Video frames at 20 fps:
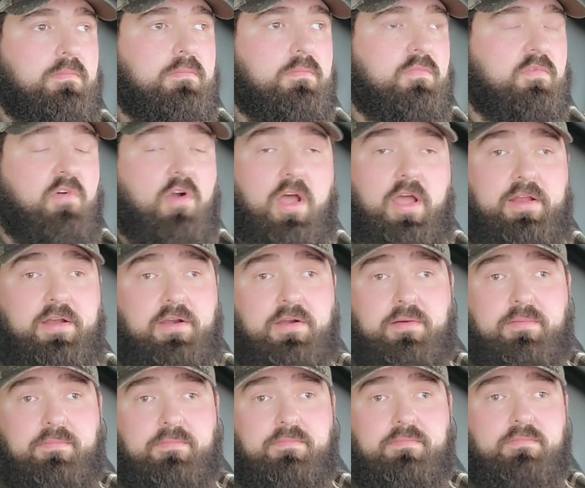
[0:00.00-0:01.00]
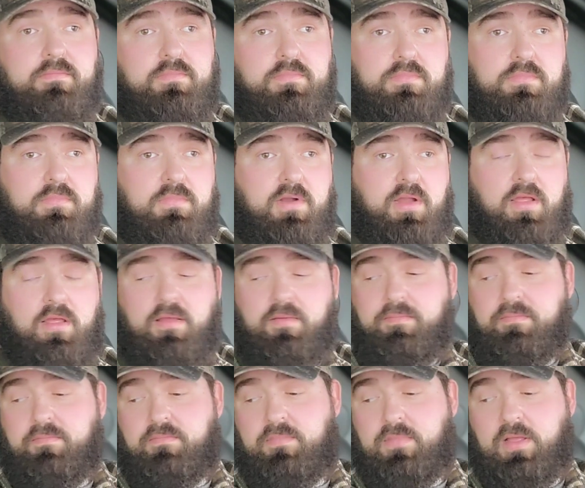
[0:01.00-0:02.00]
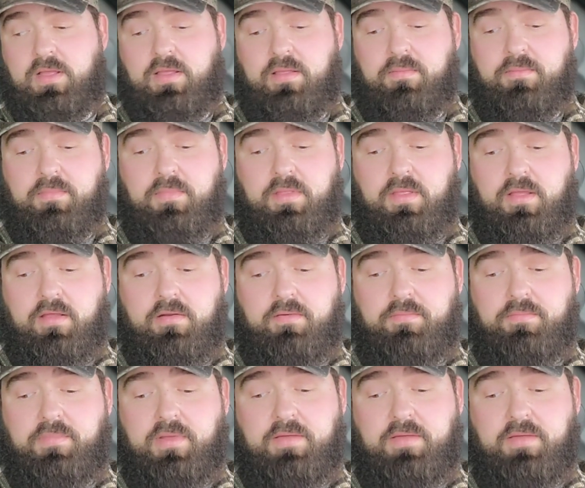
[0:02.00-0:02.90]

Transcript: Ryder. I have